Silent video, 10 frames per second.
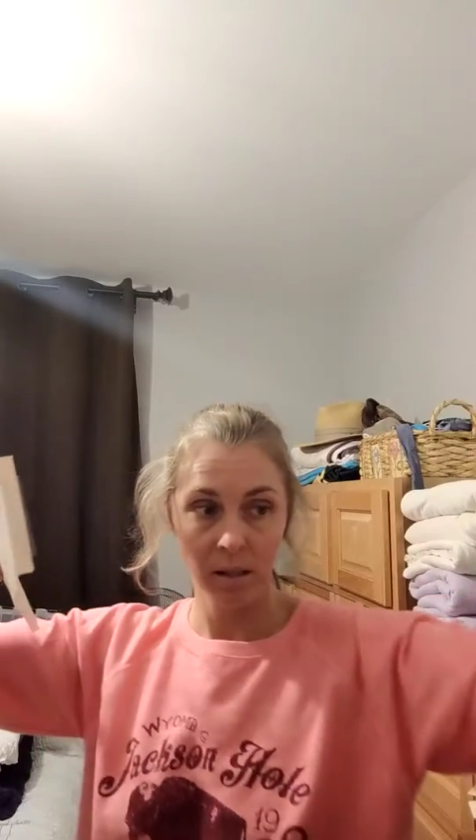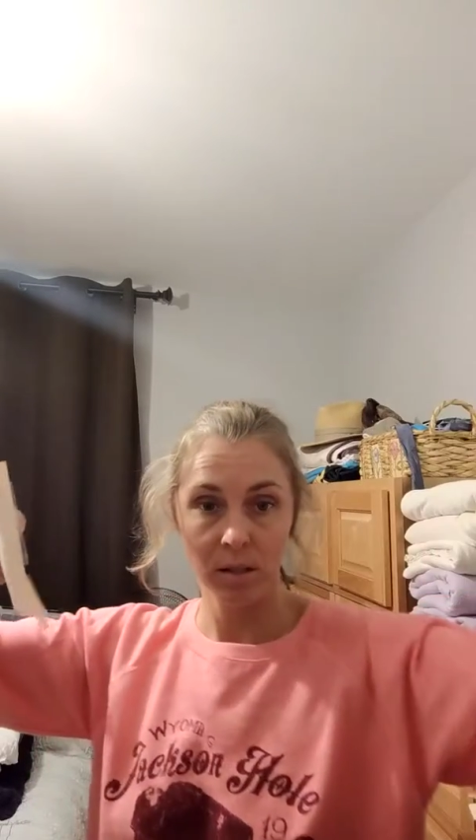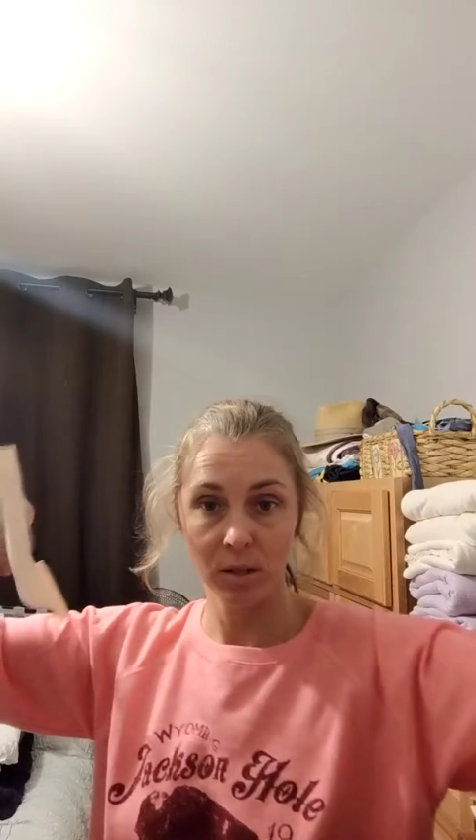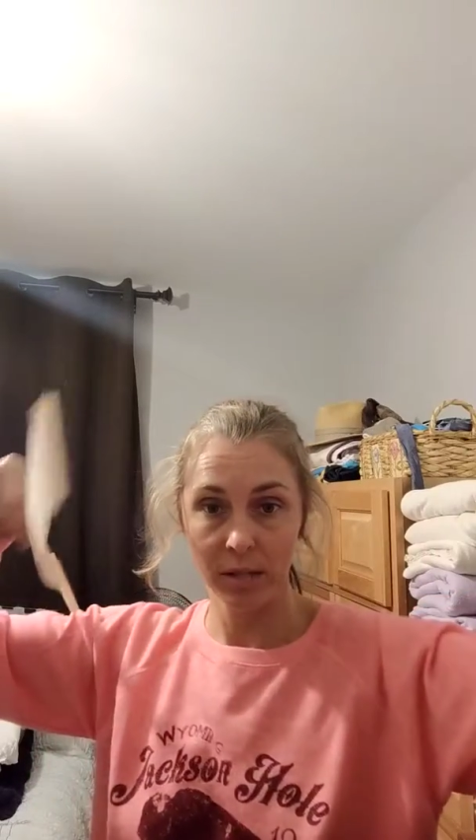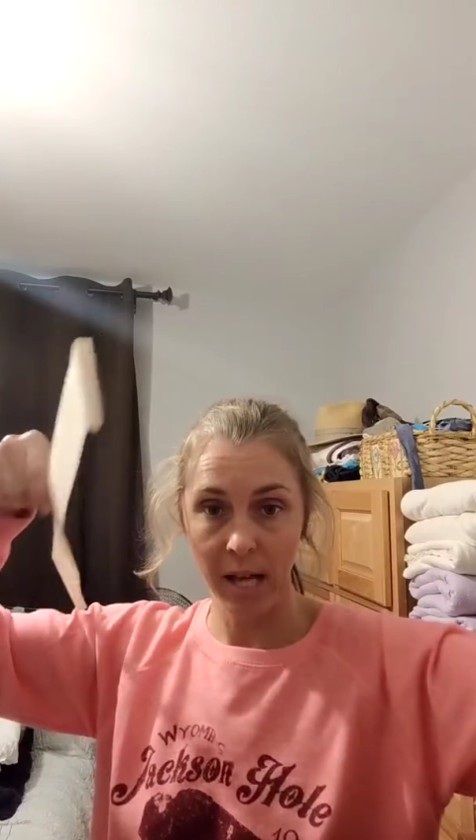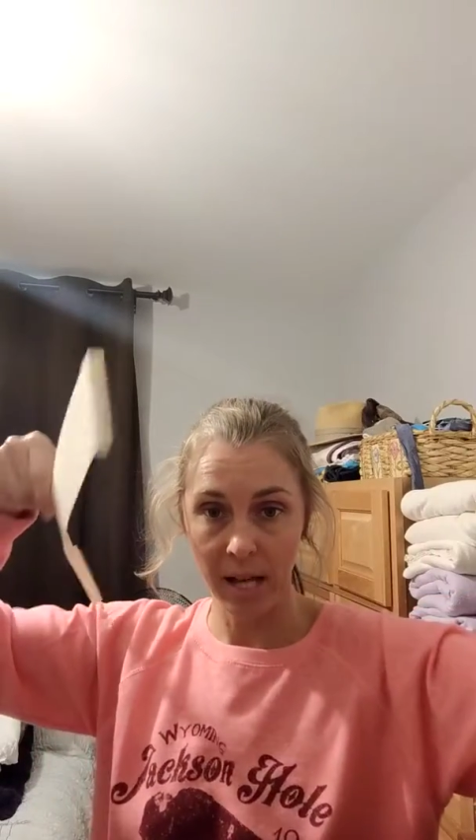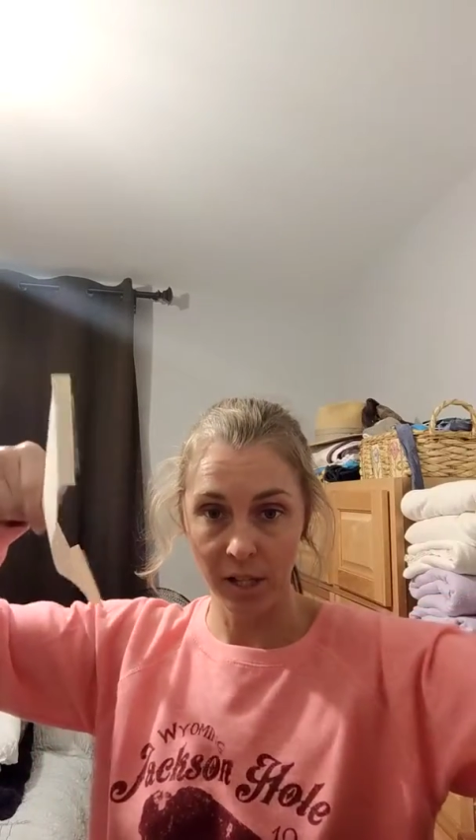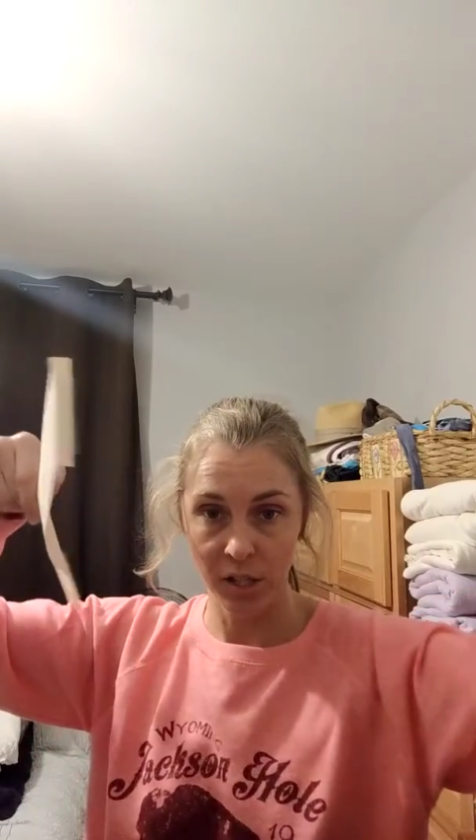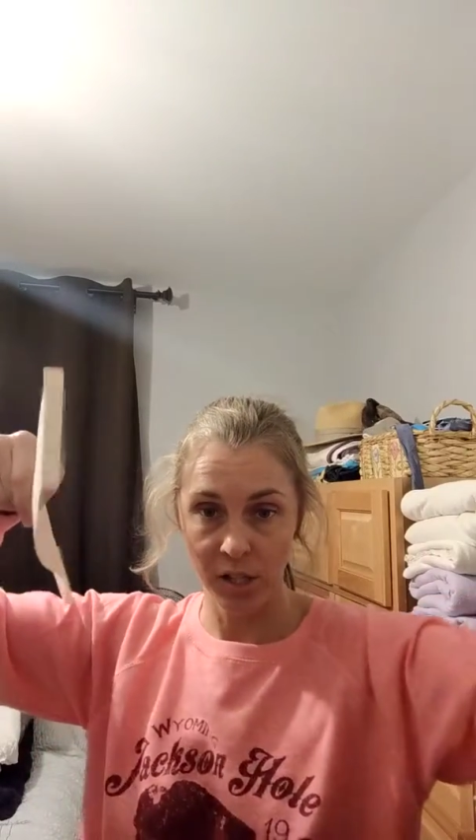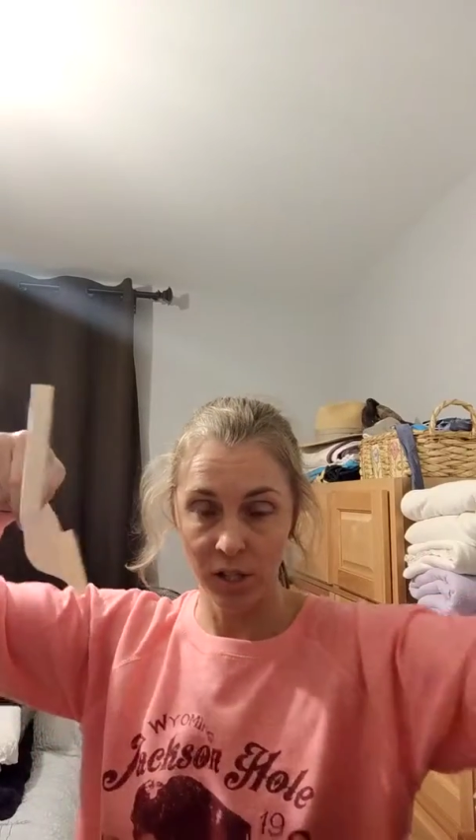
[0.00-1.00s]
to
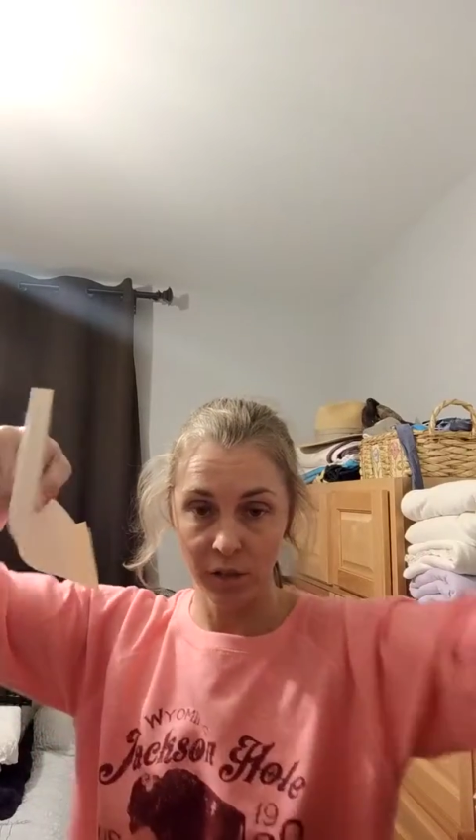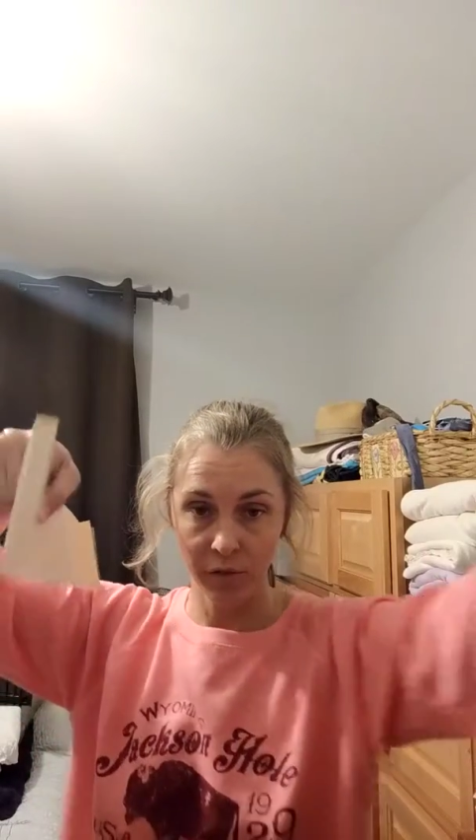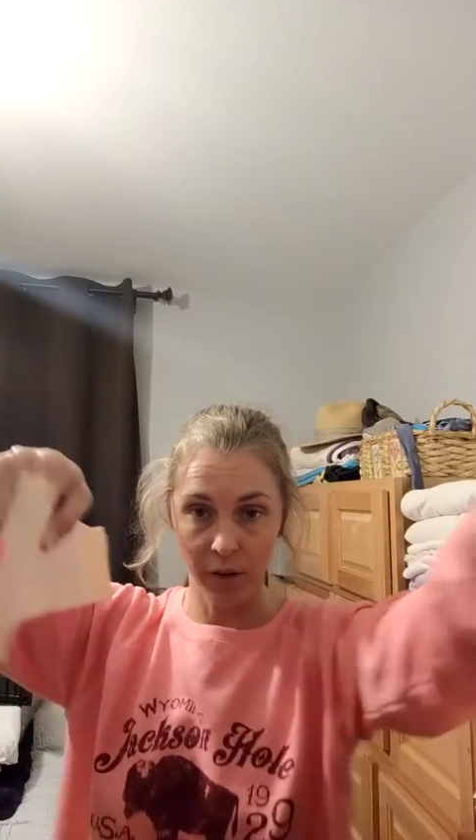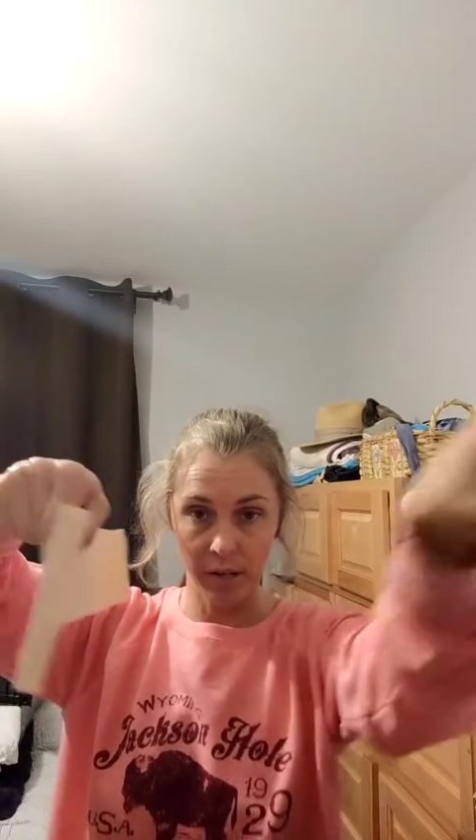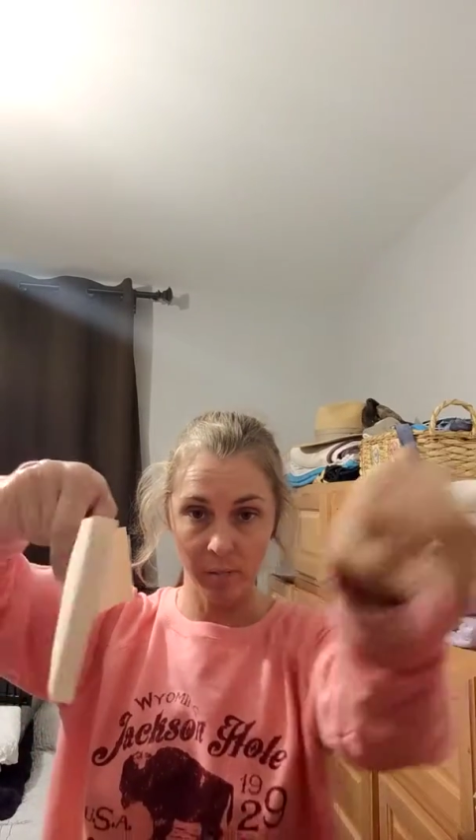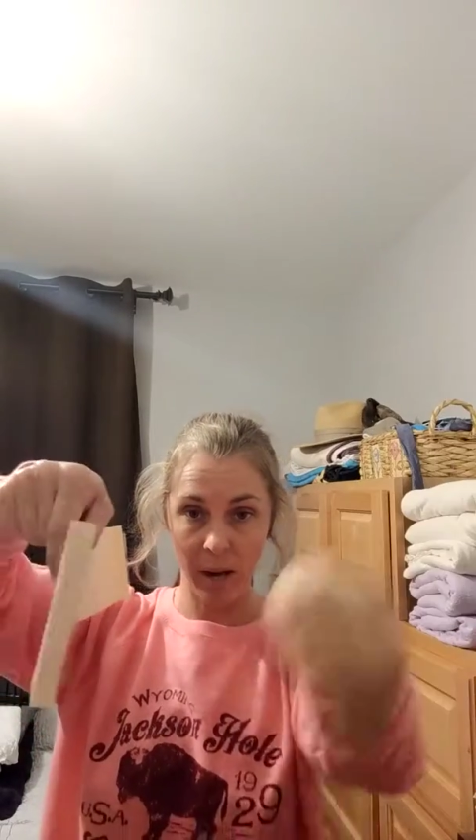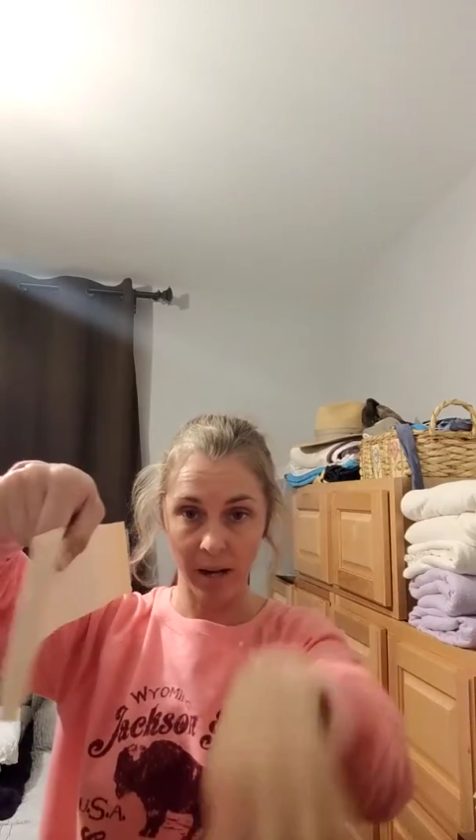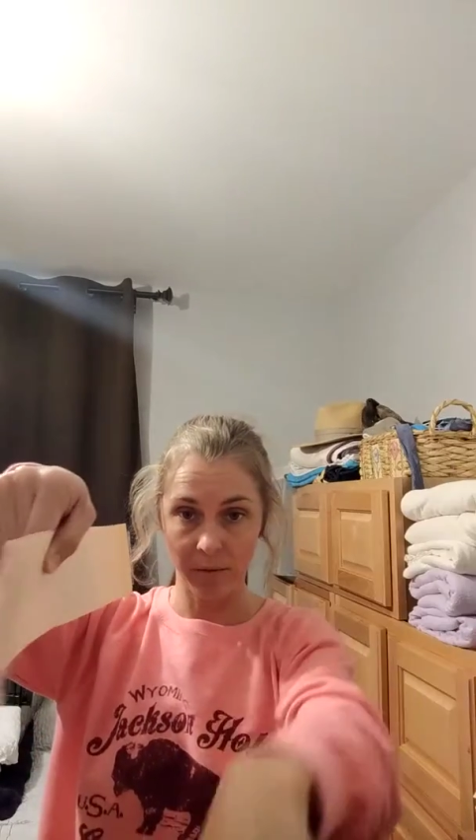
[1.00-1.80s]
attach this to the front and back